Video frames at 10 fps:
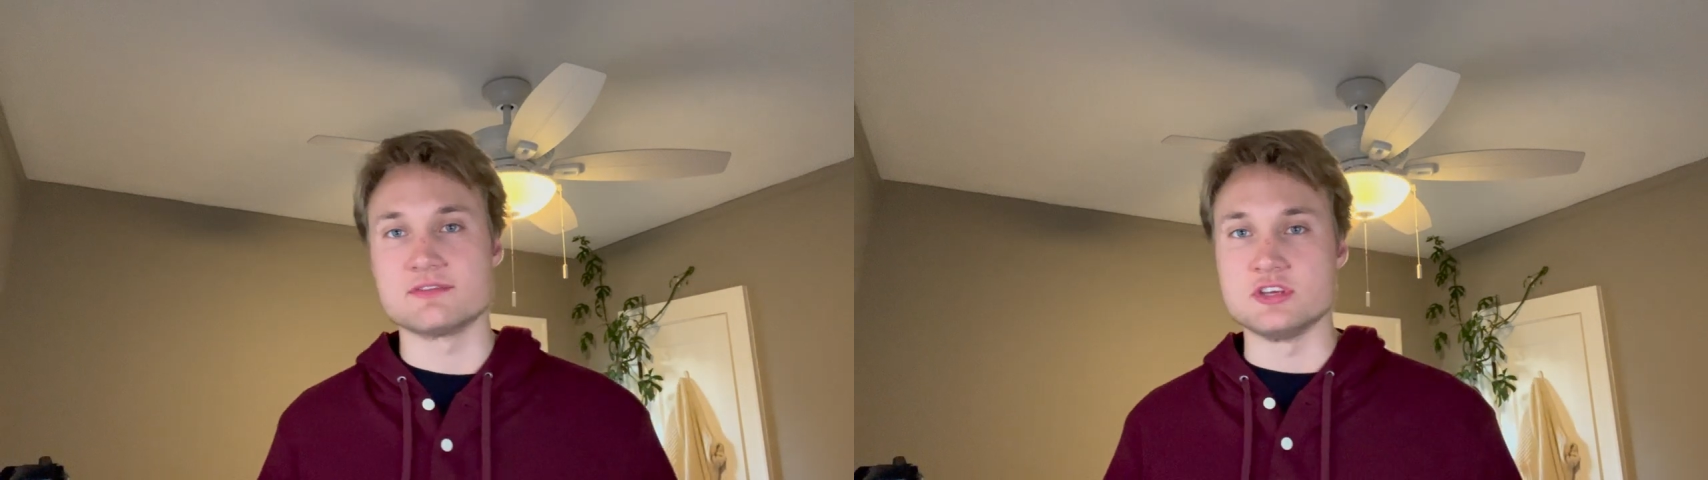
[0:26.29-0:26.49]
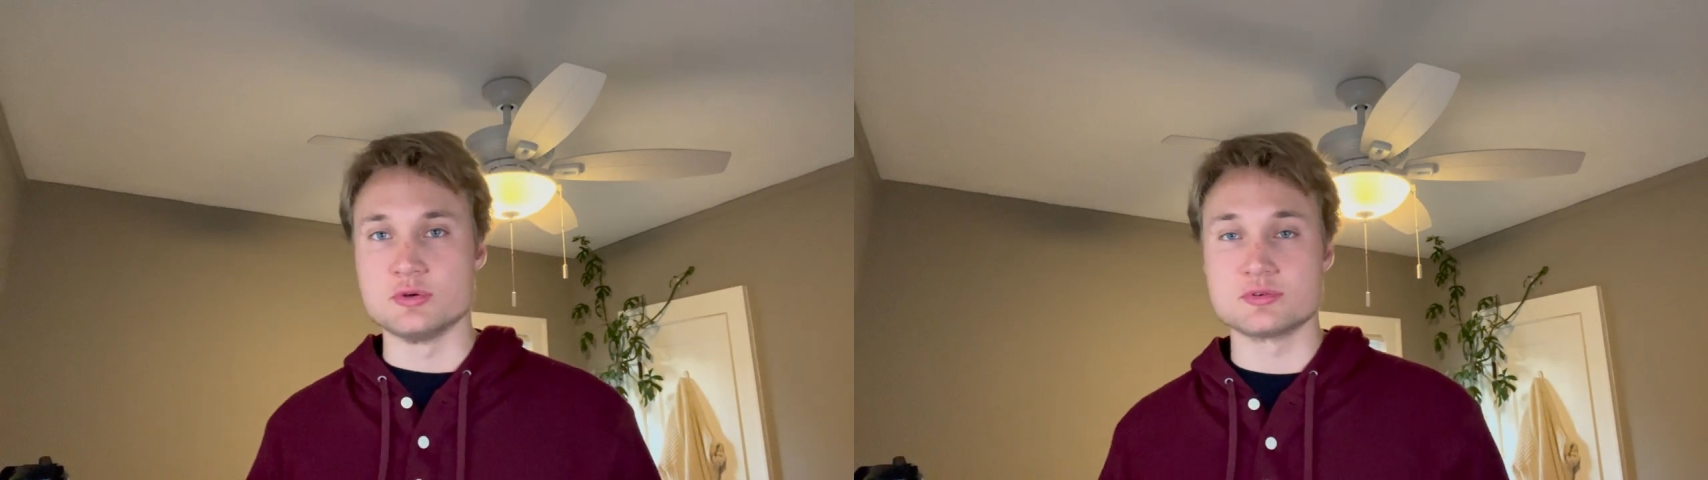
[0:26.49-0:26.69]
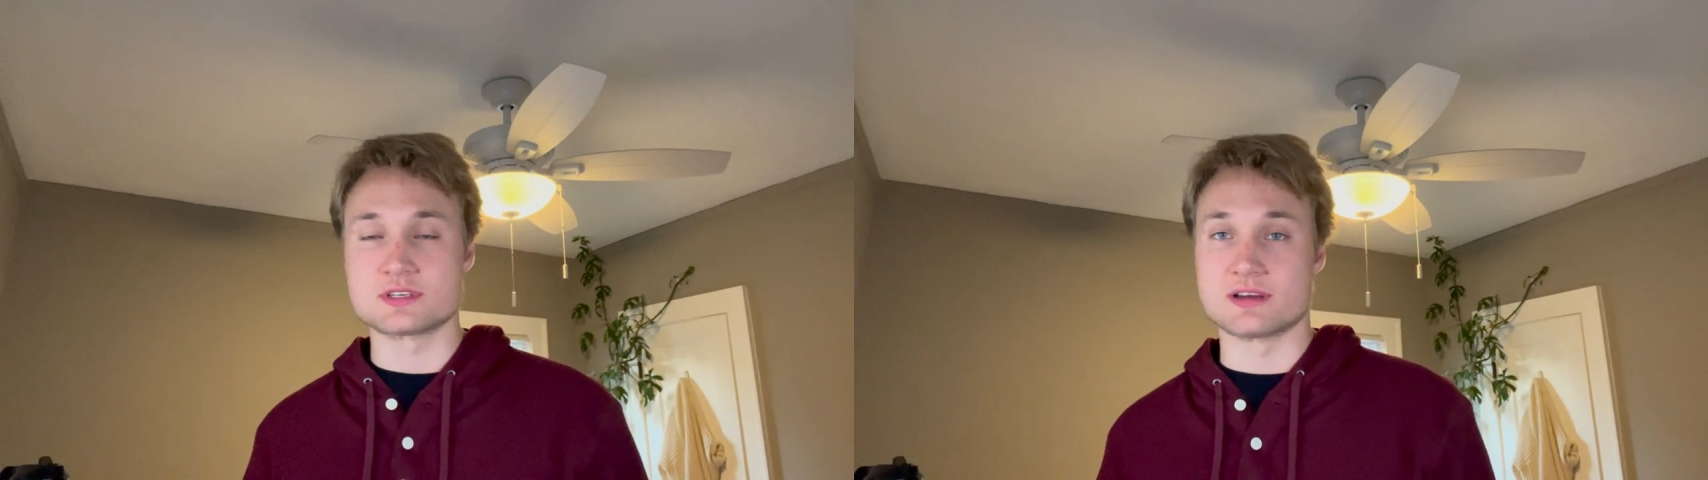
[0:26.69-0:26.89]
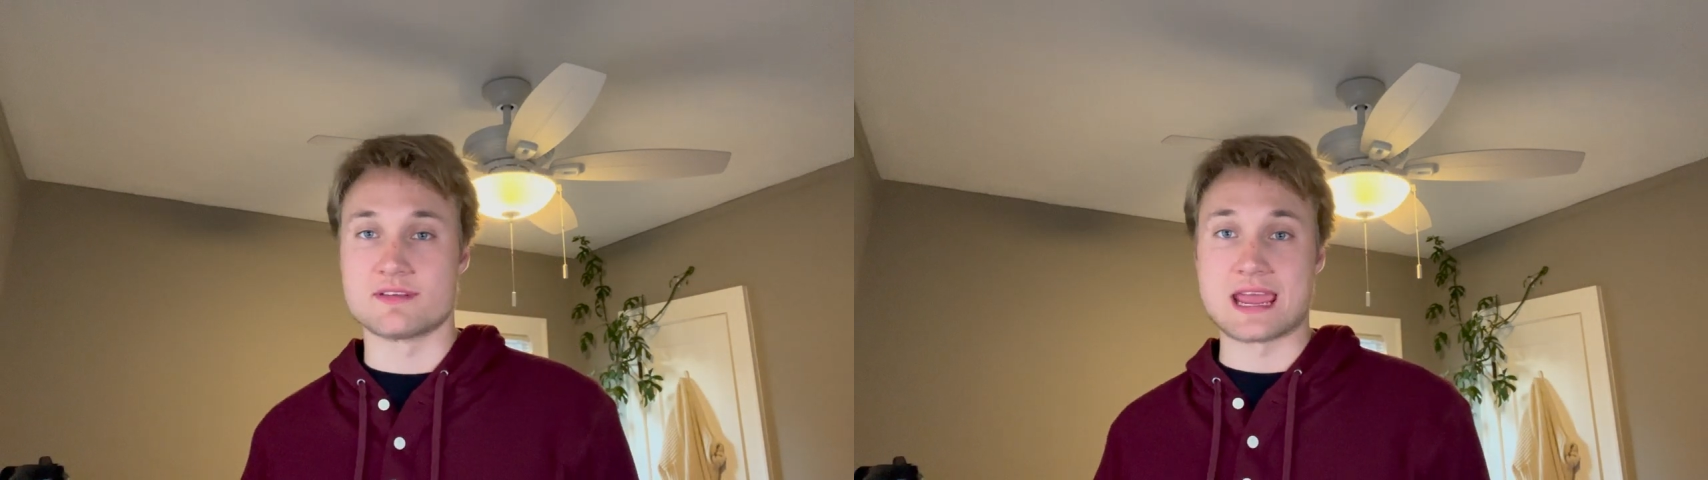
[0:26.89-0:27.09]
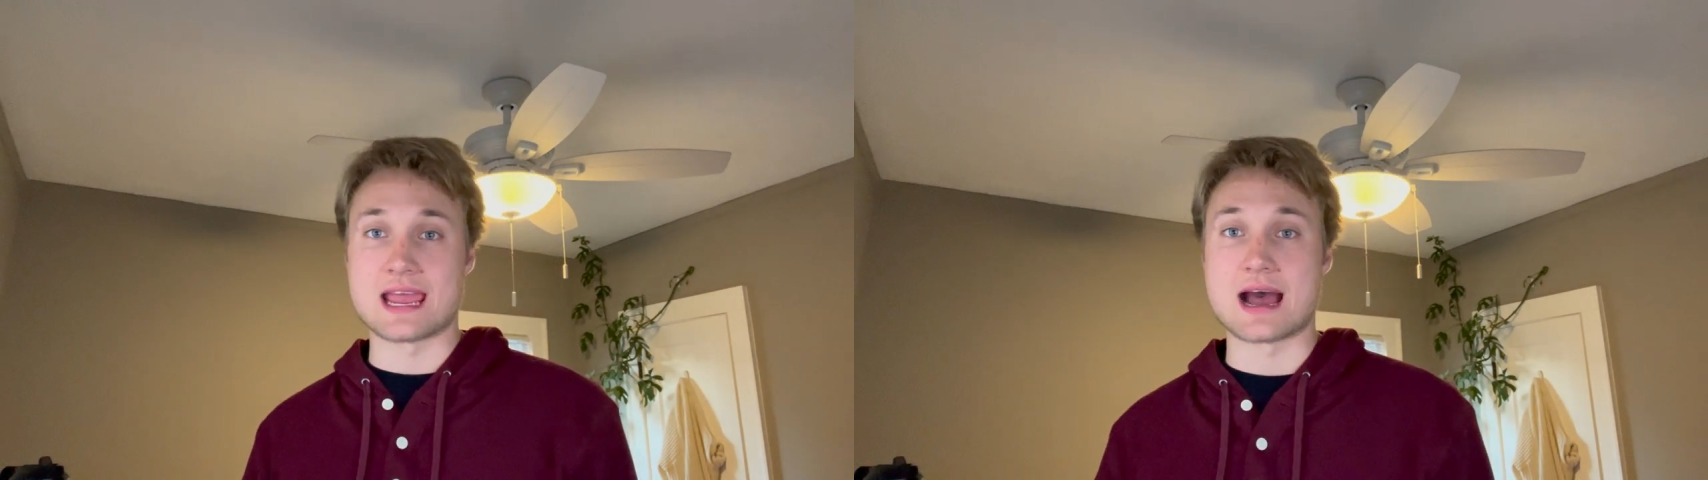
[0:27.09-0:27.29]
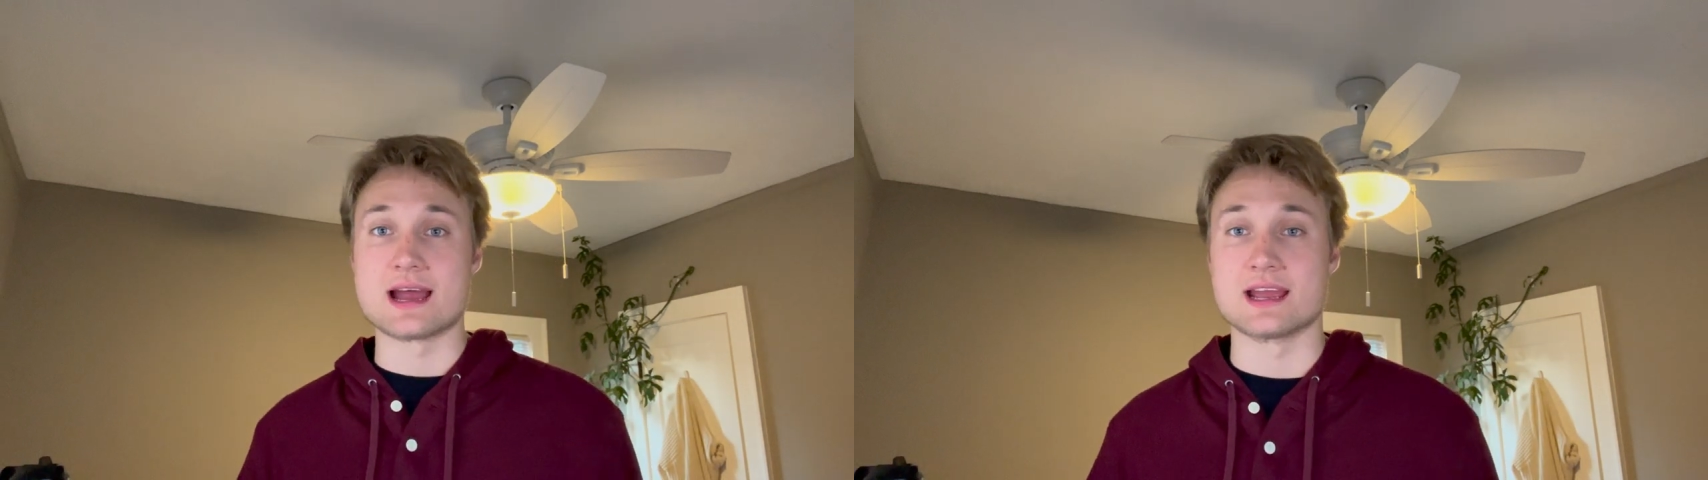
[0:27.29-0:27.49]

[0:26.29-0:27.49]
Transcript: use of AI,